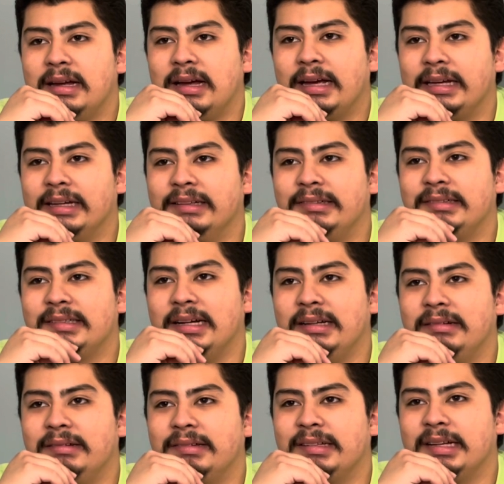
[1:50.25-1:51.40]
I guess
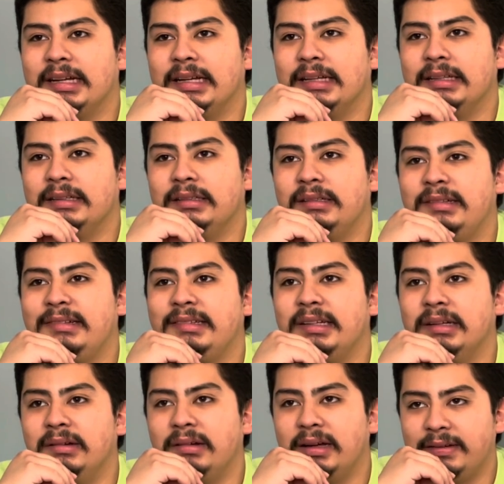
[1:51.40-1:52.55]
titles that
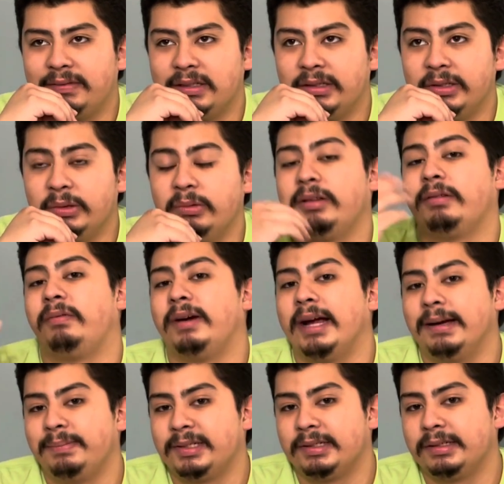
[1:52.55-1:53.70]
still have to do with
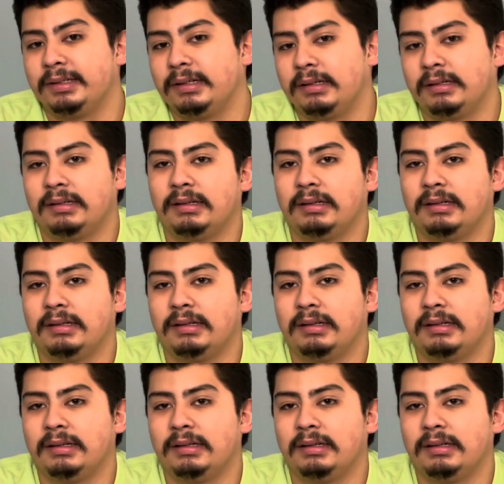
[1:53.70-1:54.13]
Rapture,